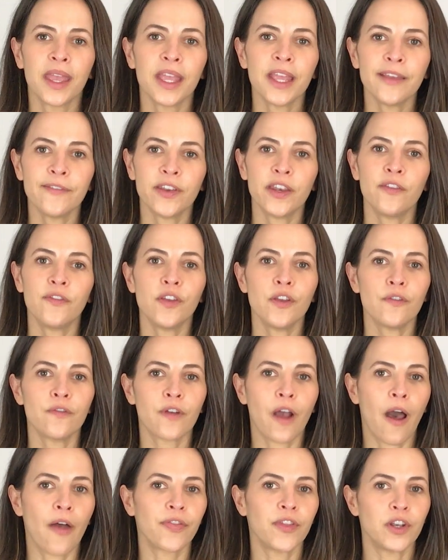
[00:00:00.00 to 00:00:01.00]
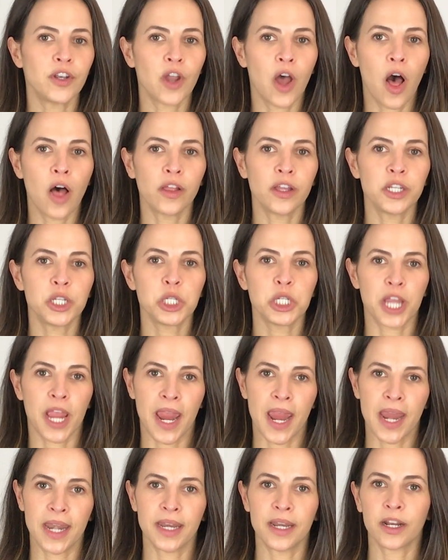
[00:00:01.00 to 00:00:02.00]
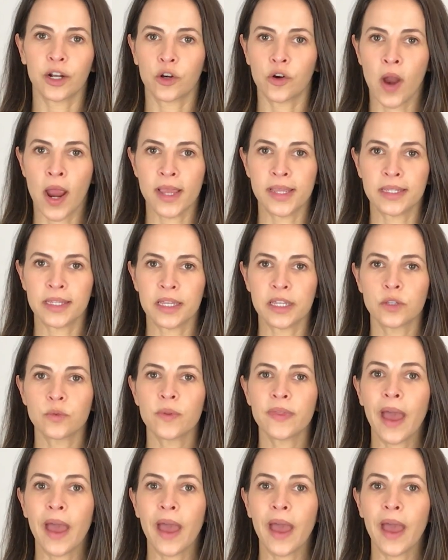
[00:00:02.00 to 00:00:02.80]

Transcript: Even if you've got the knowledge to aid in a crisis,